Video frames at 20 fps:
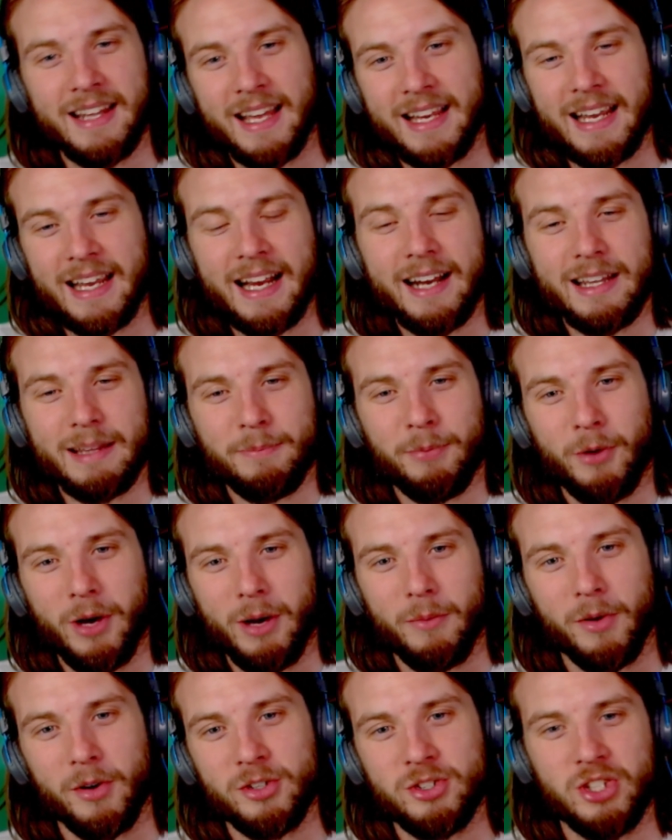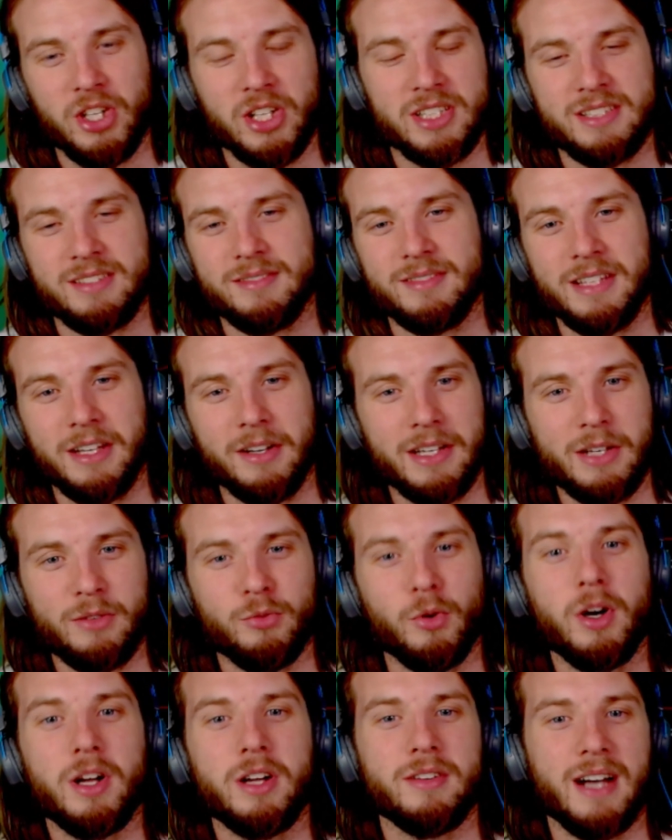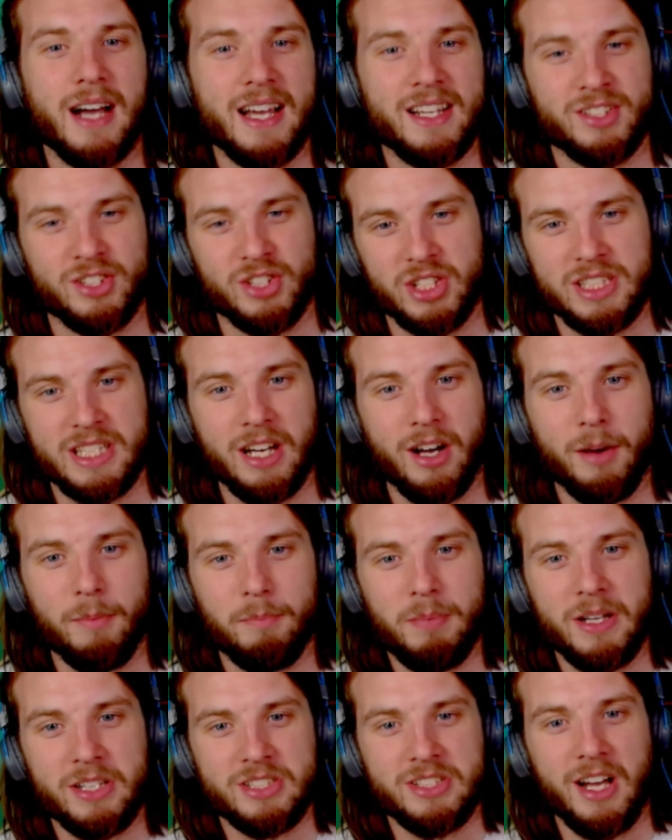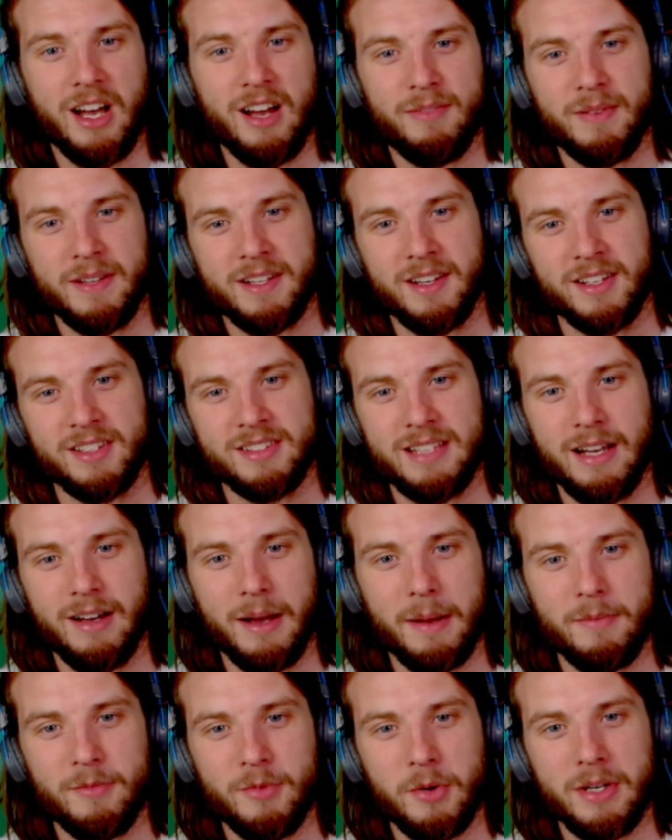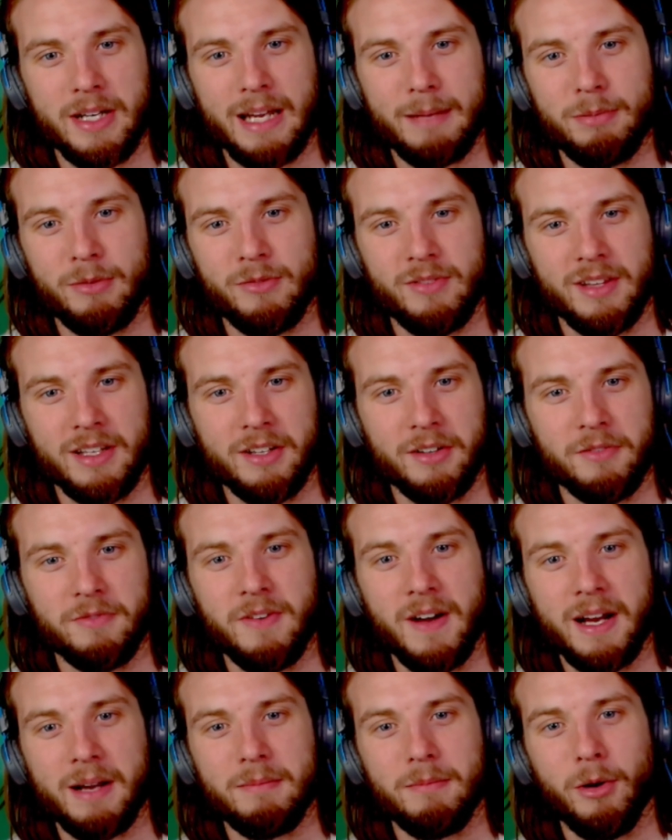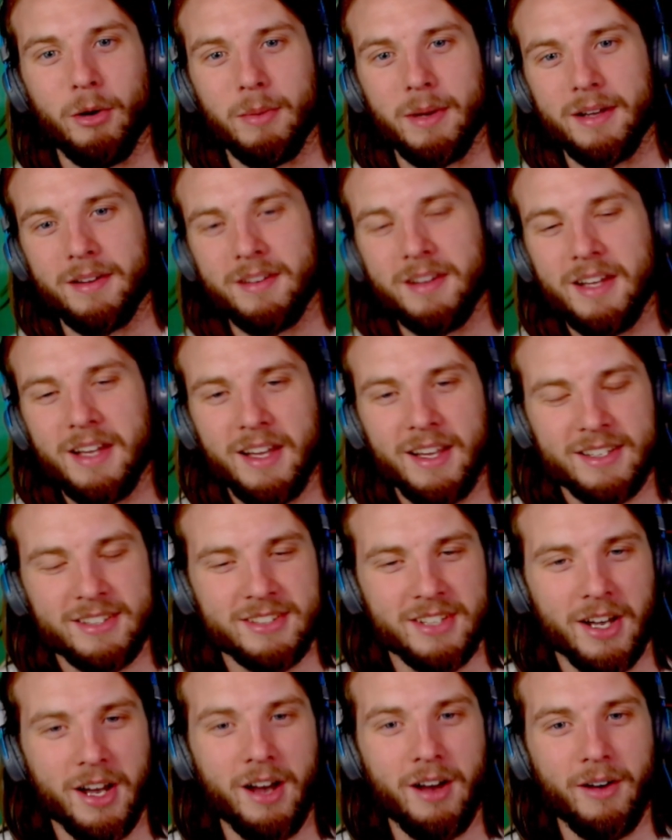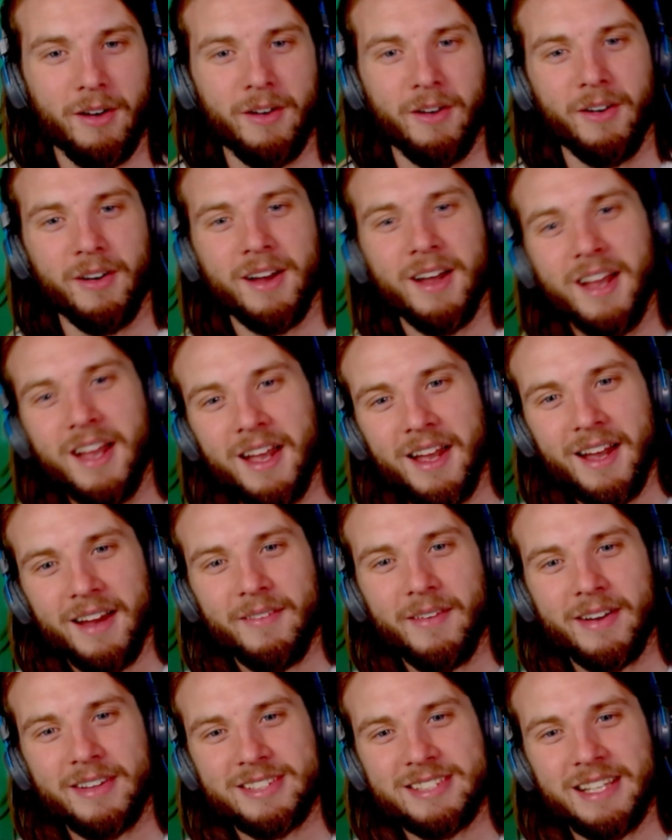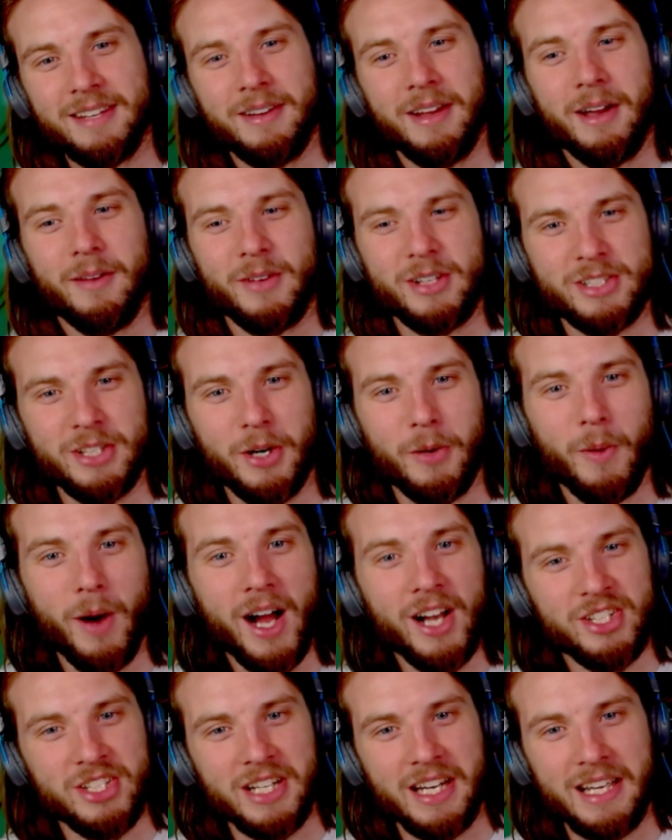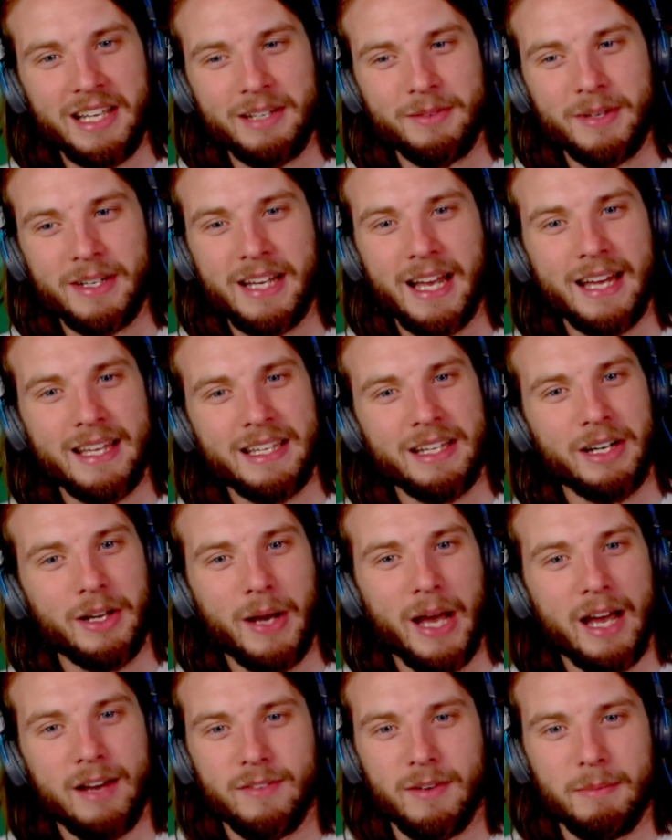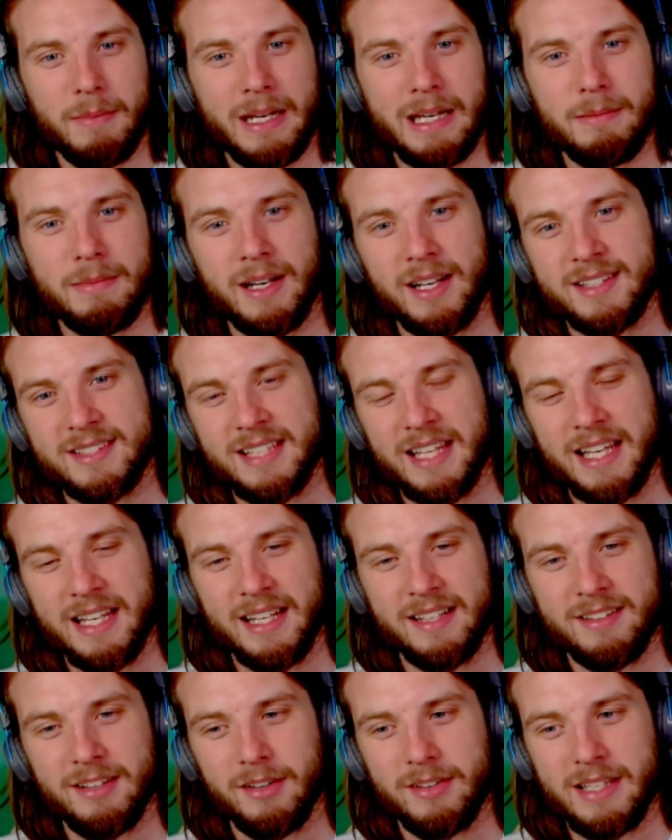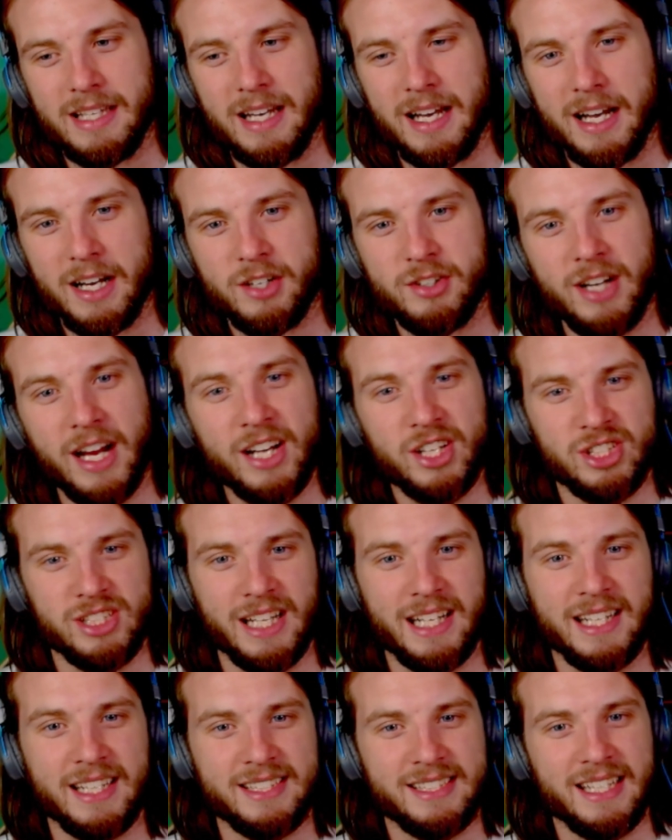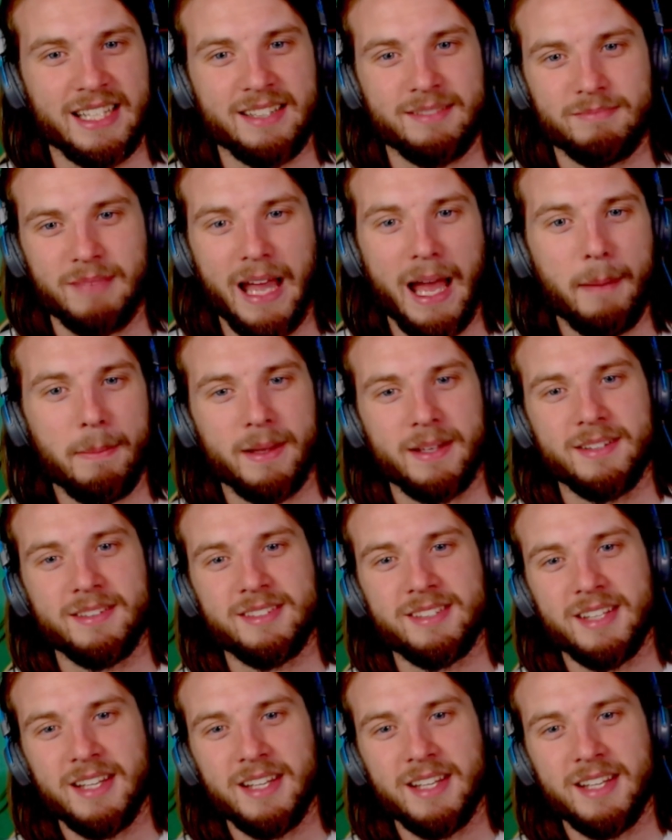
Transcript: got to the point where it's just, you know, you'd roll your eyes and just get all pissed off because now I'm ruining a perfectly good fucking moment. So we're still watching it, and we got, you know, however many minutes in until the crash landing scene happens,